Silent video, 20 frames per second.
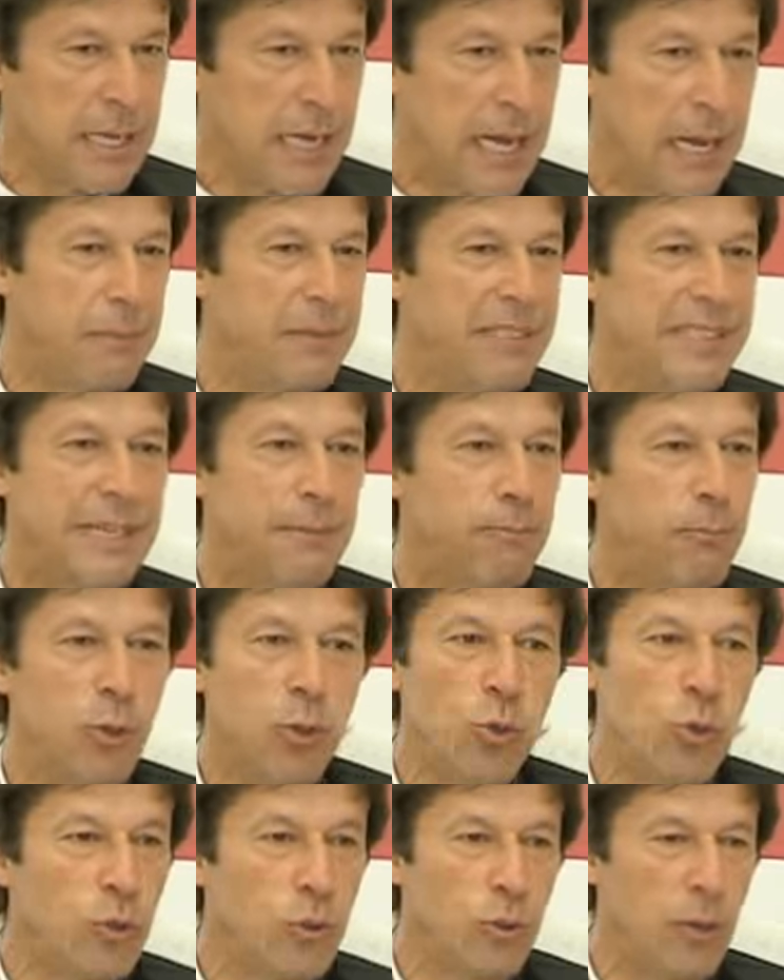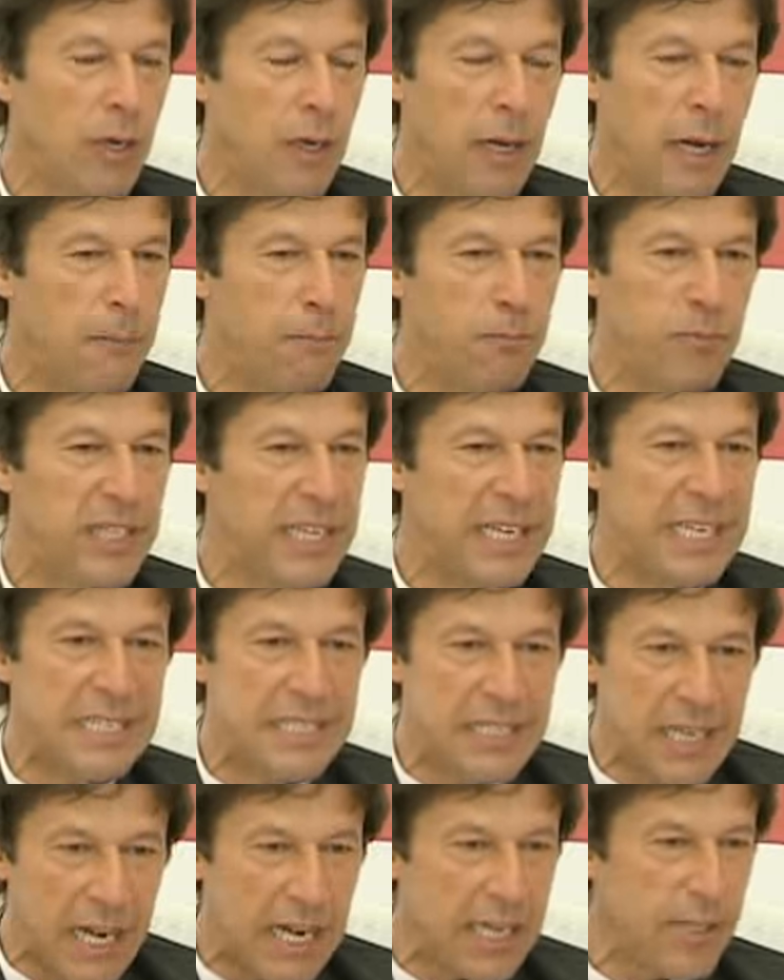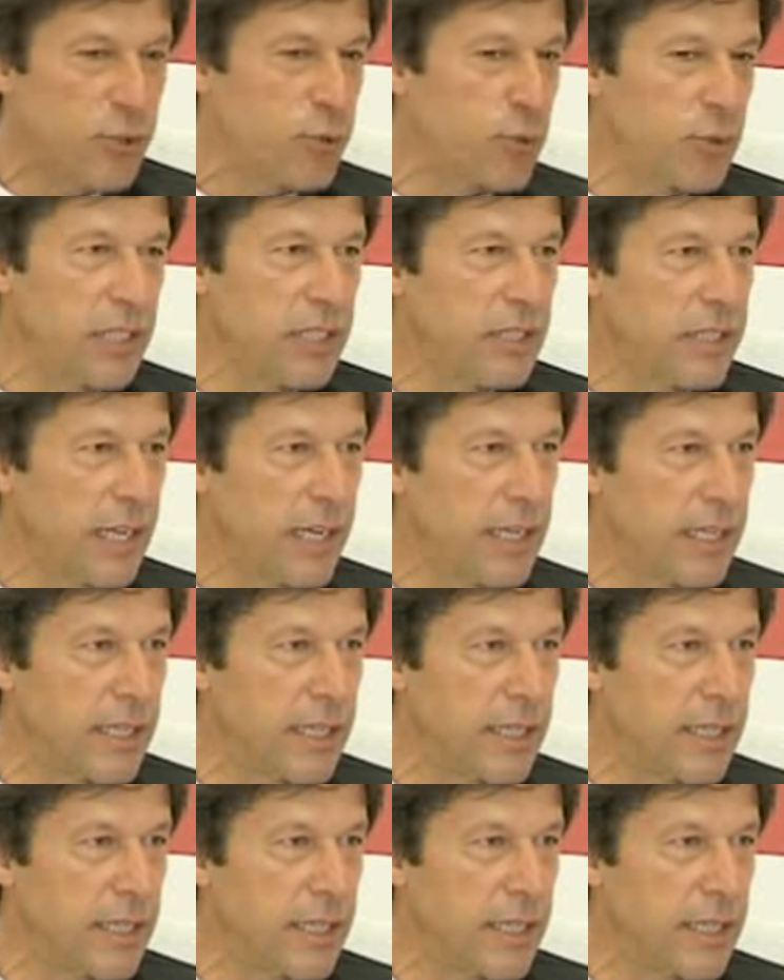I mean, they blew up the entire Sunni Tehreek